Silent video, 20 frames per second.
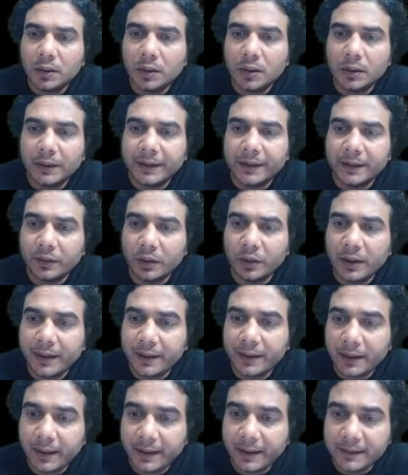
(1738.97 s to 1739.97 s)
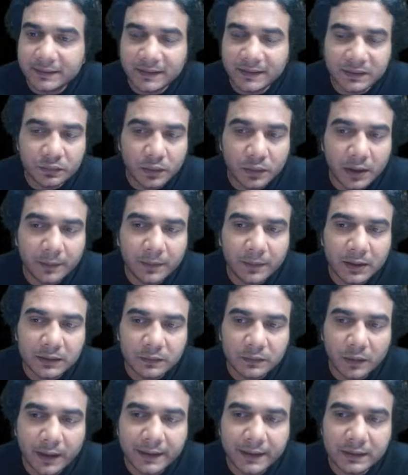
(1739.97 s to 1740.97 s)
you write x square plus
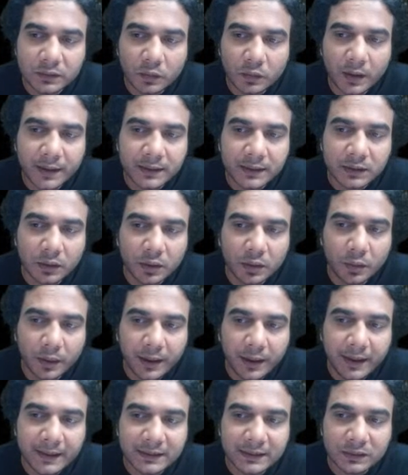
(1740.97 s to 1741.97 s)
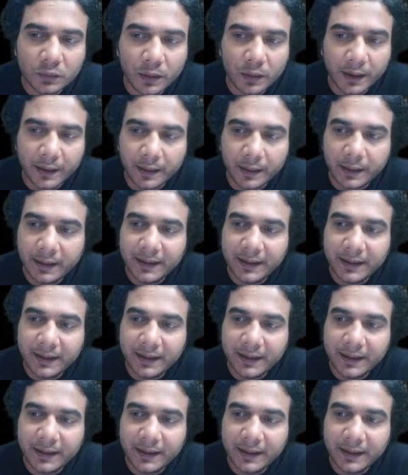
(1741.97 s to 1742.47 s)
y square is equal to a square.